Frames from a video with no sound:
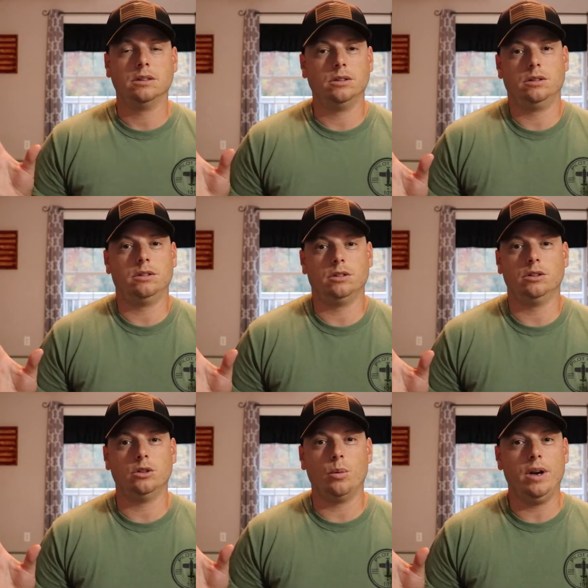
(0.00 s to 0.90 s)
There's, just,
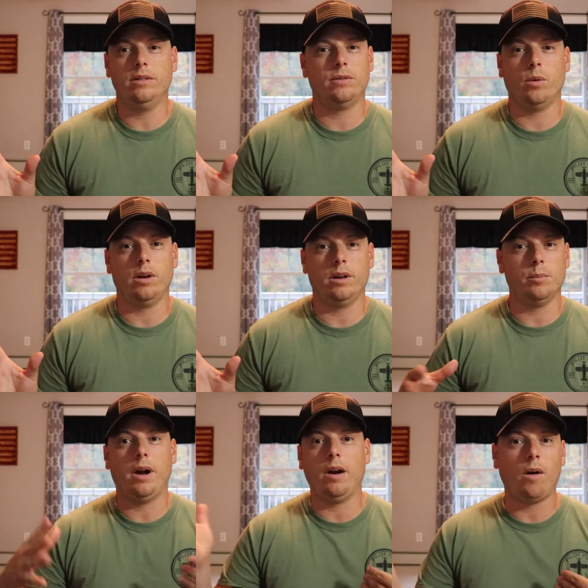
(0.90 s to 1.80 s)
there's no reason for it. You
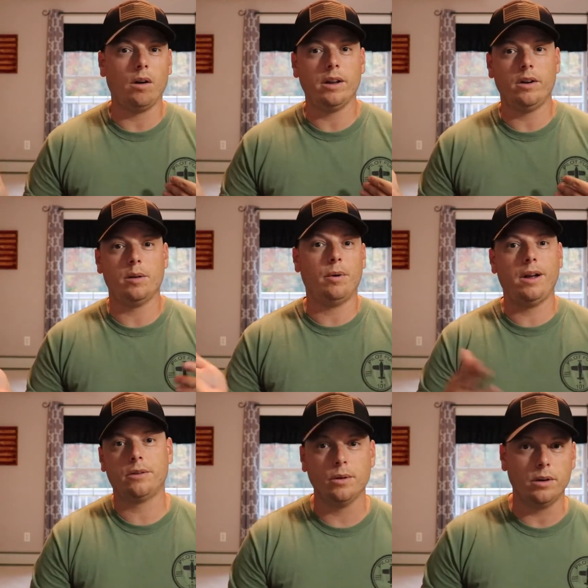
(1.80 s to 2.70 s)
can buy a Harley or you can
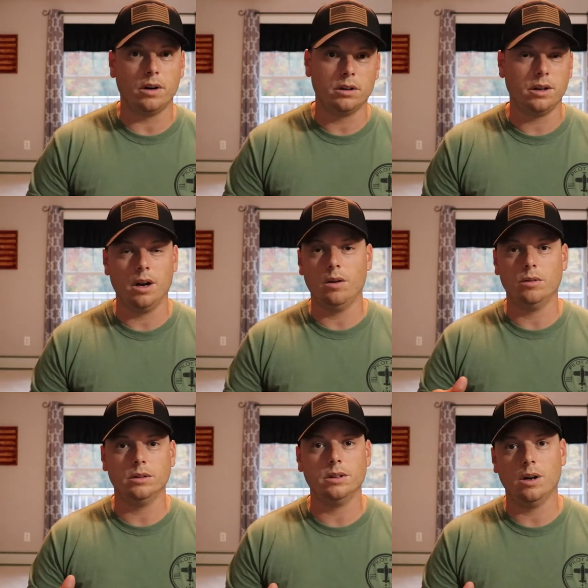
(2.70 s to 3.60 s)
buy a scooter. You
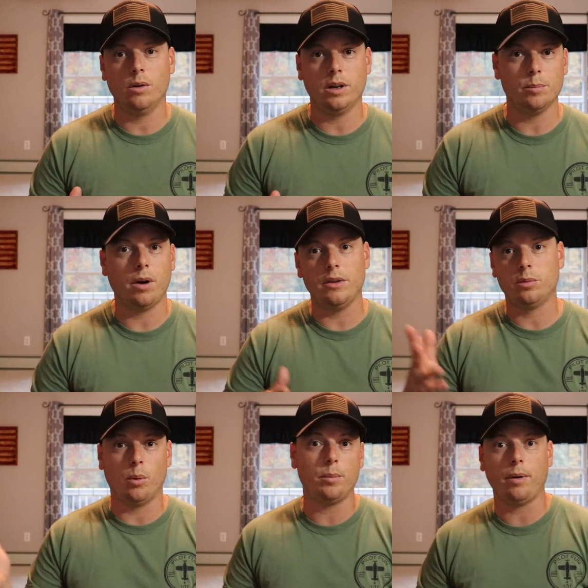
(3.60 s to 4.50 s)
know, you know, you can buy a
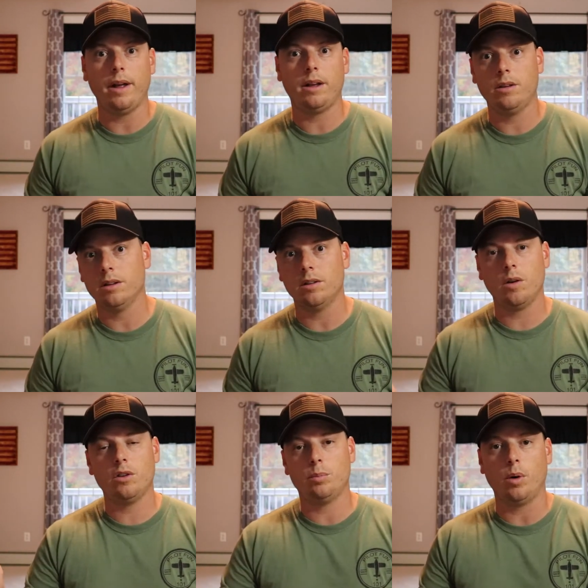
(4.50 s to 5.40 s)
sport bike. You can
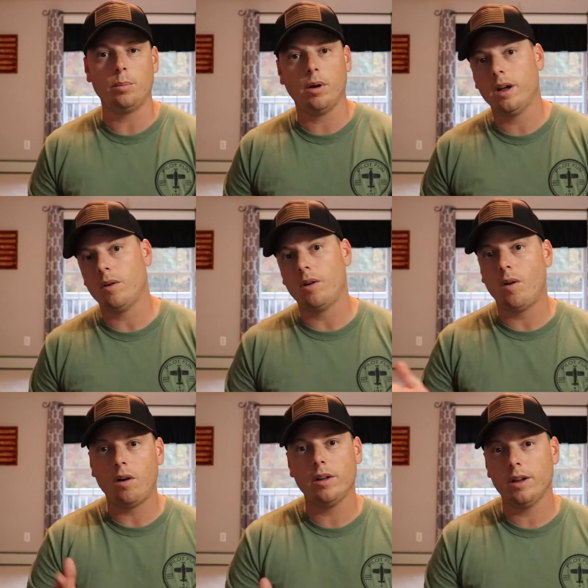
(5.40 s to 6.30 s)
learn on a sport bike or a
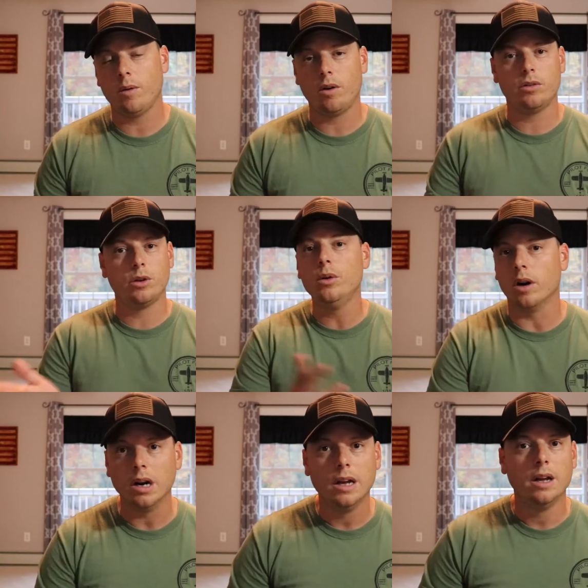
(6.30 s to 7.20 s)
Harley or a
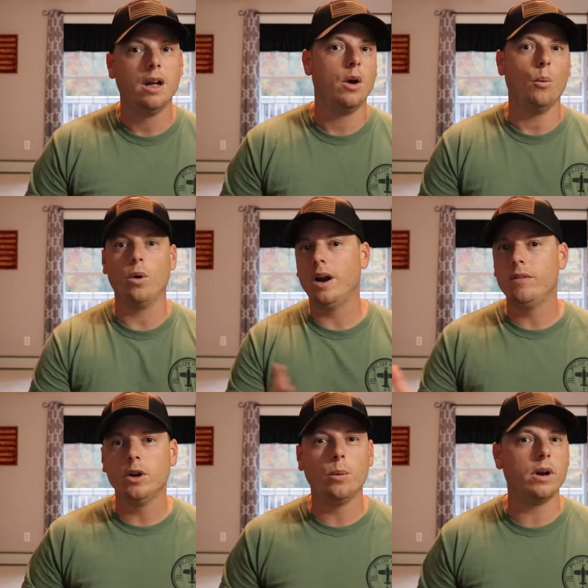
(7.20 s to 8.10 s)
scooter.
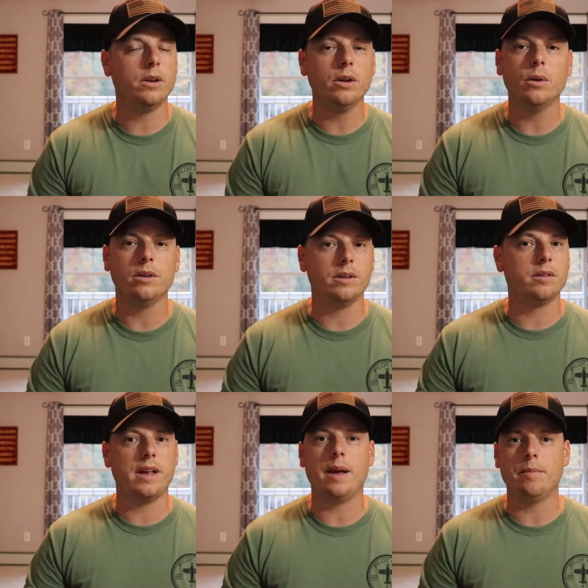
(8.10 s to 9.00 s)
Whatever you want to do, it's the
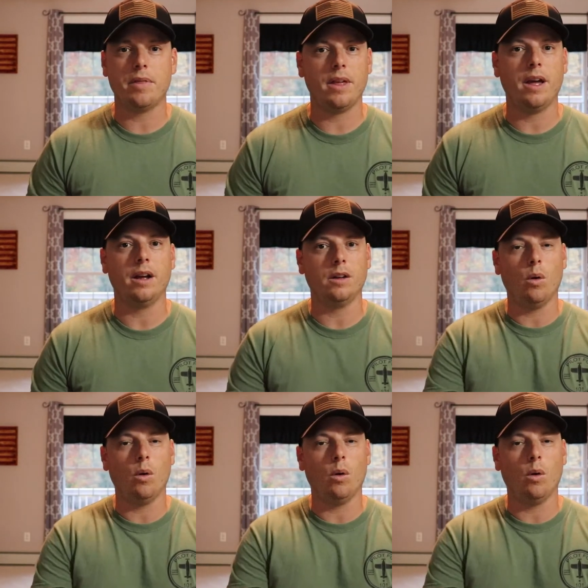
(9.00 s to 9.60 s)
same thing.